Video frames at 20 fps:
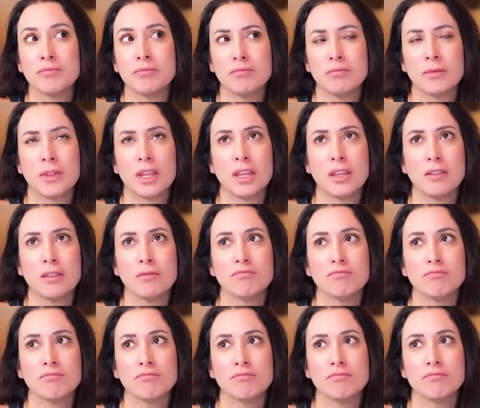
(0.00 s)
like
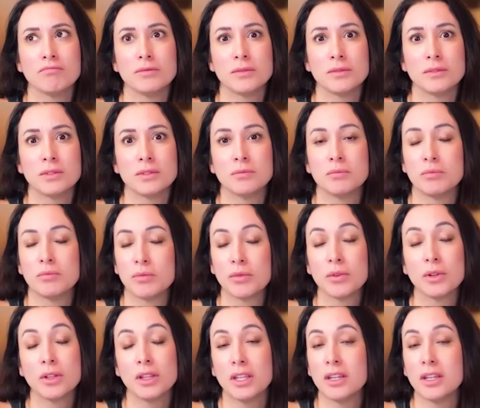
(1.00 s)

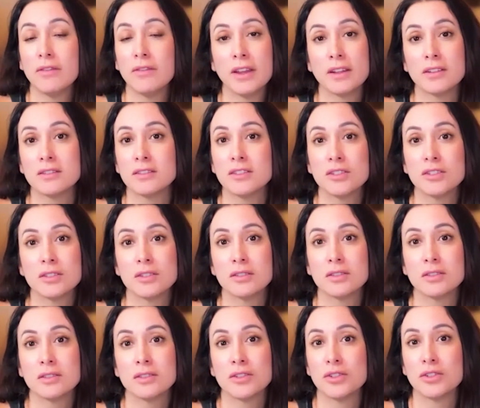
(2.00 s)
really
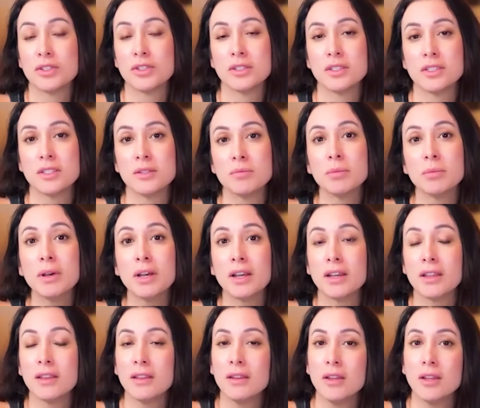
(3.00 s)
advanced surgeons.
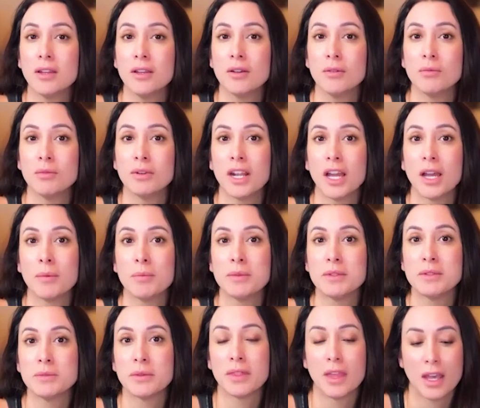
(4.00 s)
But what happens
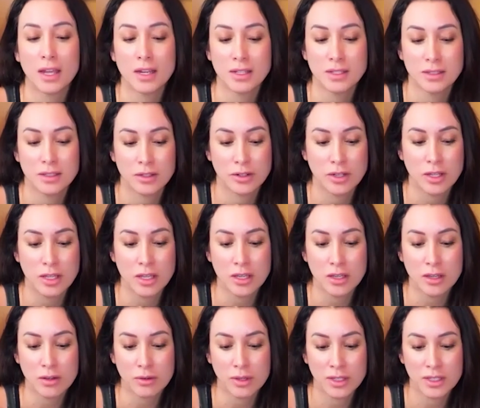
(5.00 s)
with that is their
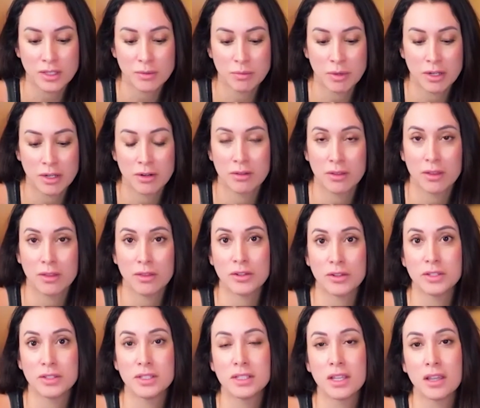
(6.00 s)
ego gets better than their
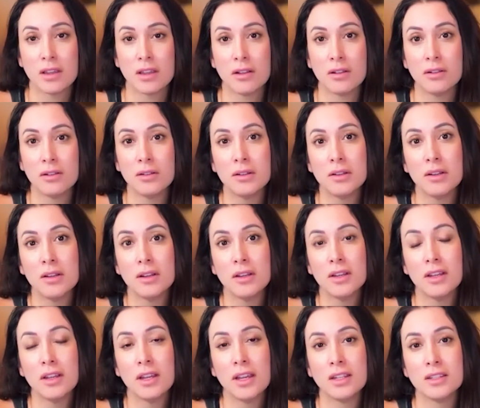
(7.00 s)
skill.
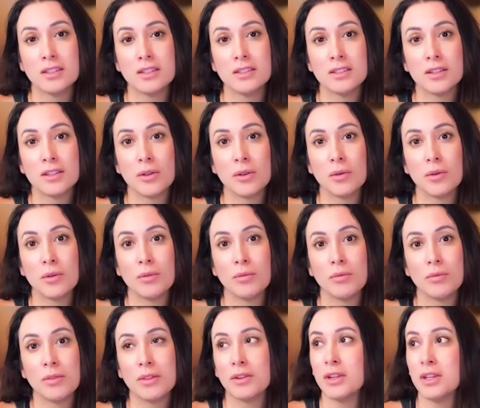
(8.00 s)
And so
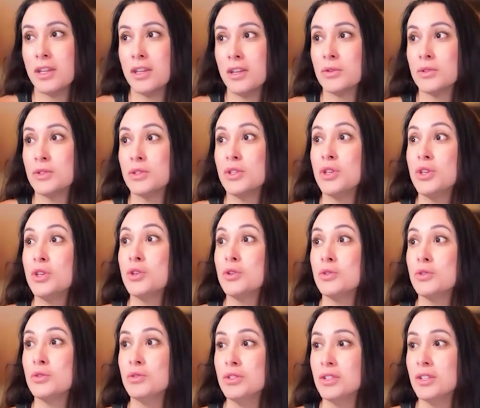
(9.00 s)
their ego is
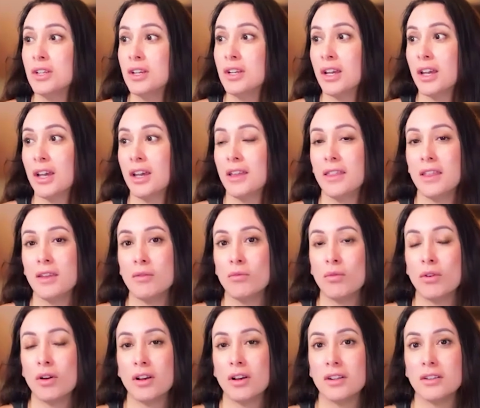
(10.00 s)
huge and they
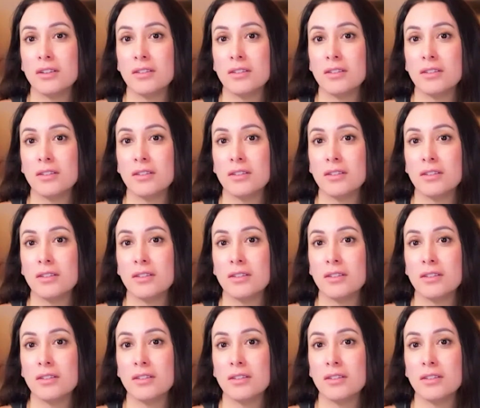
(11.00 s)
want